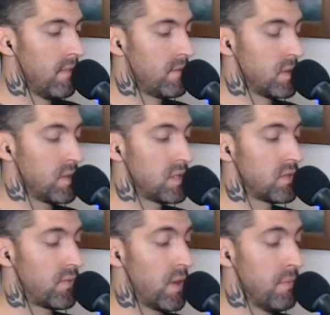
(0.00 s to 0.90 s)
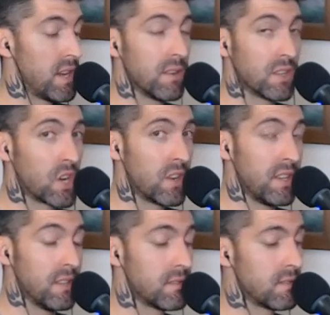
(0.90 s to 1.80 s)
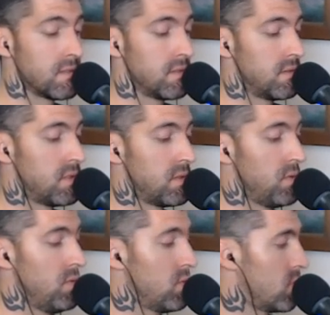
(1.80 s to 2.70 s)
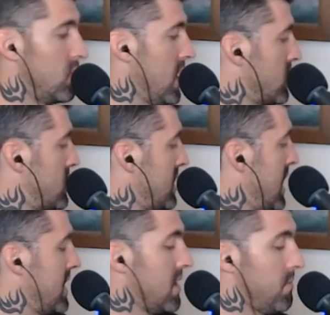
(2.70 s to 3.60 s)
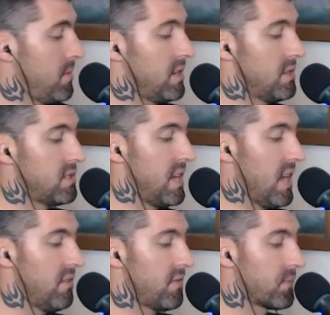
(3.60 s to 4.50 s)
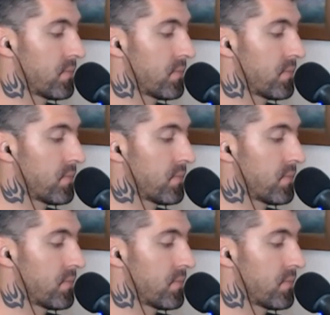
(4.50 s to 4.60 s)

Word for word: So this is from their attorneys to RZIM and his staff.